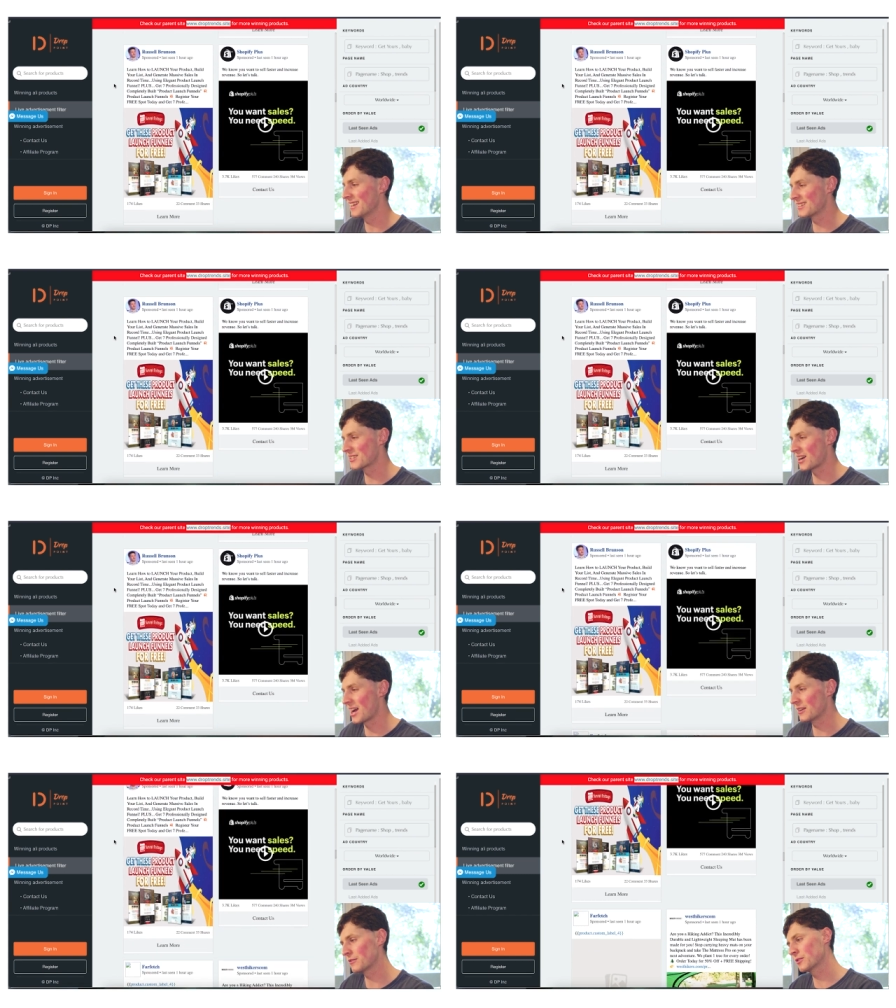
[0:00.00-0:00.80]
it's
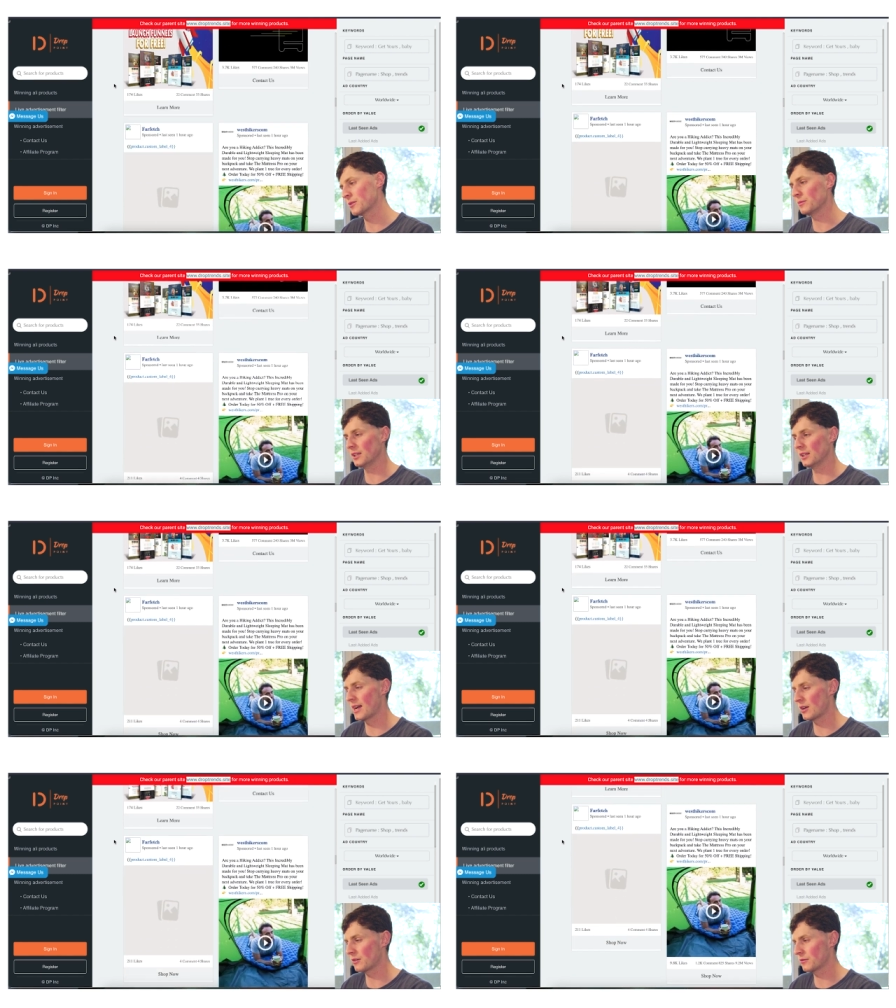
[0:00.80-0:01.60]
kind of
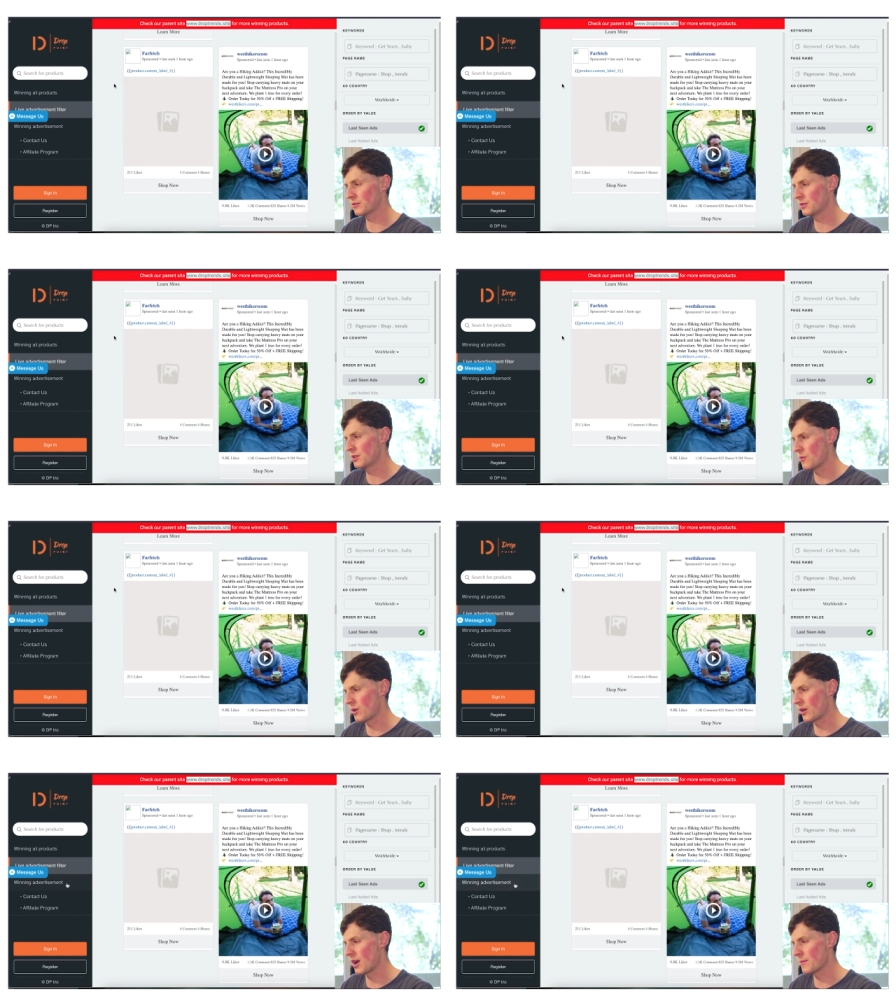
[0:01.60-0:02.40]
completely out of
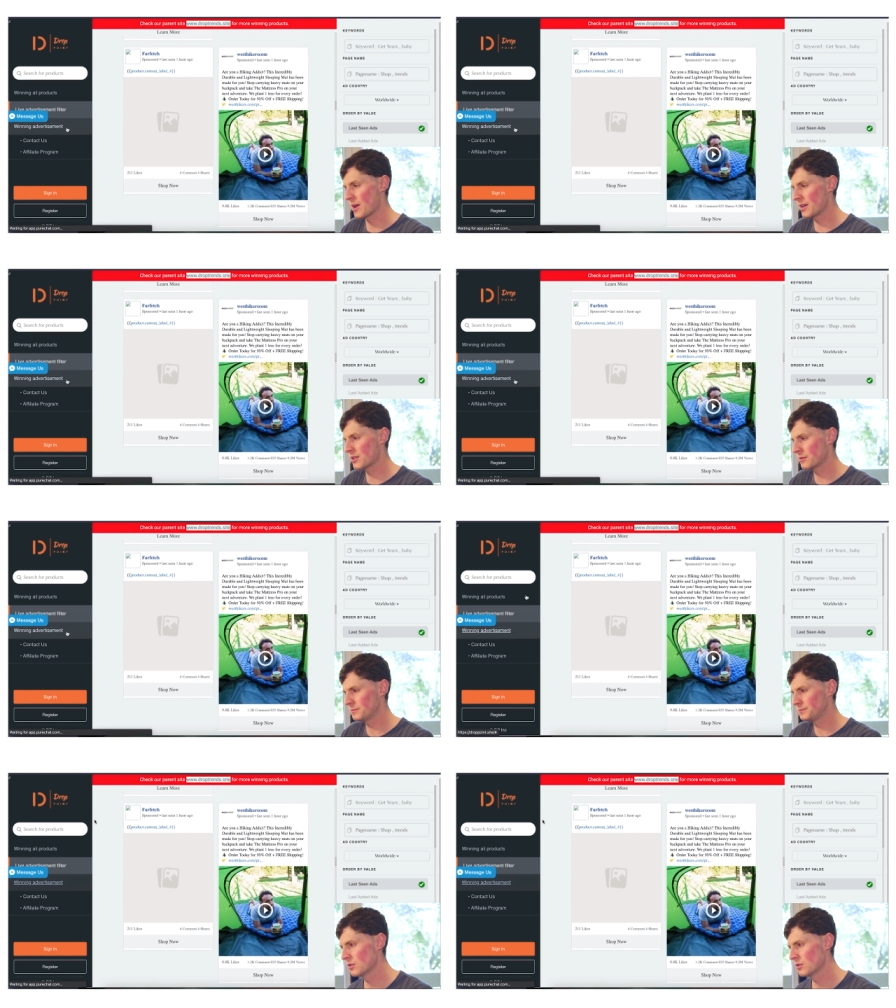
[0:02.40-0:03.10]
where I'm at.